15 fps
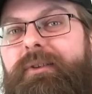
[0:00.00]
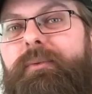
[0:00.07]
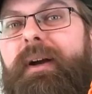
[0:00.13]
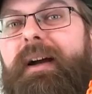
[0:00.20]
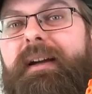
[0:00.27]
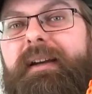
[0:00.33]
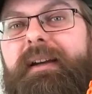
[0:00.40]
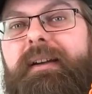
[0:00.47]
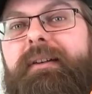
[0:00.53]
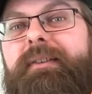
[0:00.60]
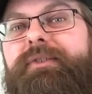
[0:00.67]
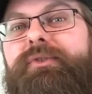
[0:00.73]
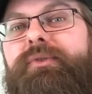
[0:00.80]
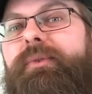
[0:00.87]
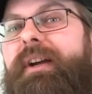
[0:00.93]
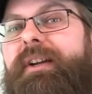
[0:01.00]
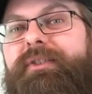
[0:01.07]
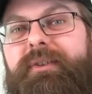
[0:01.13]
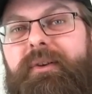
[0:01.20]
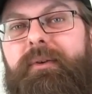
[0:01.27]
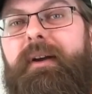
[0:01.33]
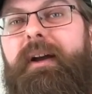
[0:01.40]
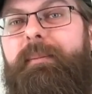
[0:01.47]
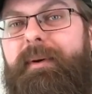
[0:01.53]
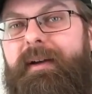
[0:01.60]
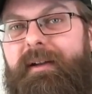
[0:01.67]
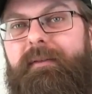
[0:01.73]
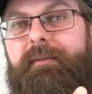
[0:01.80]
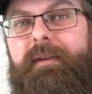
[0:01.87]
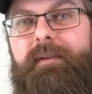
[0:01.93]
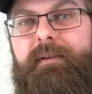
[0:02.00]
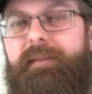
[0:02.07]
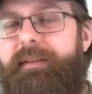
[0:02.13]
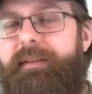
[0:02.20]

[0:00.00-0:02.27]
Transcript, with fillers: or a rock in here and scratch the crap out of it.